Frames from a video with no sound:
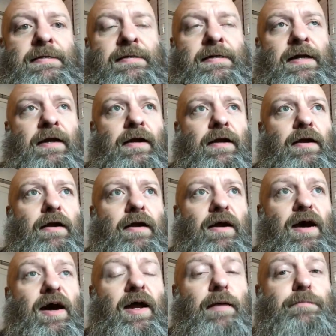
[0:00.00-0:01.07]

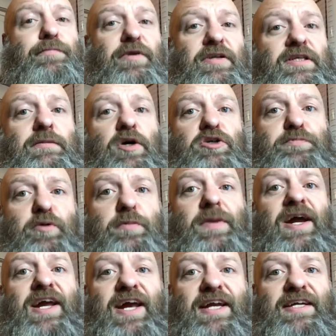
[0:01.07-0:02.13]
I pretty much put
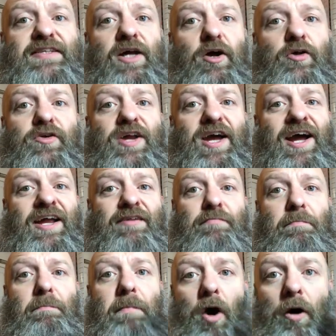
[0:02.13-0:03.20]
my head down
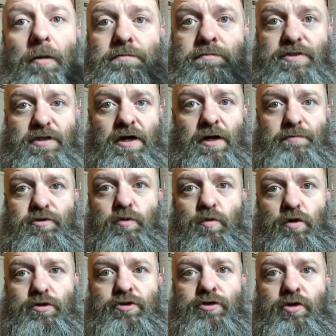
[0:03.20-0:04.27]
and bombed up
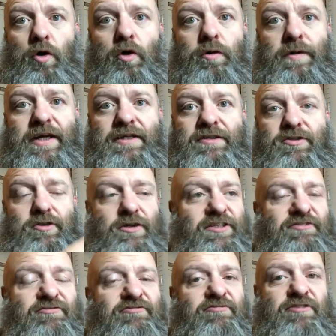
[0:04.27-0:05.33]
towards Norway, so I
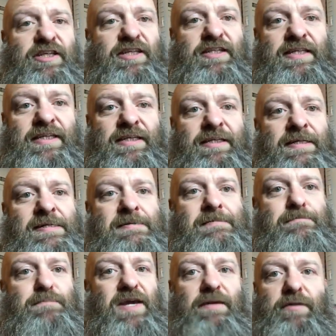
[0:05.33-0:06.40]
didn't really
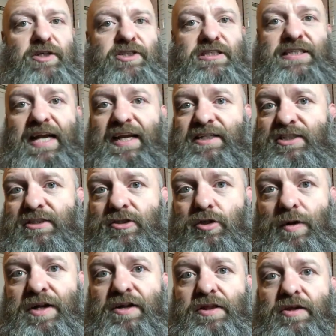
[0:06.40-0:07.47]
pay much attention to
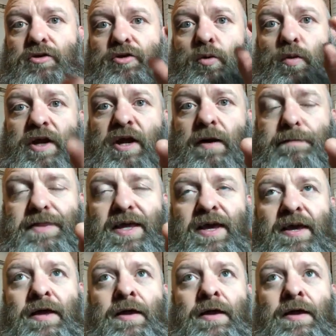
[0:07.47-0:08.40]
anything on the way up there.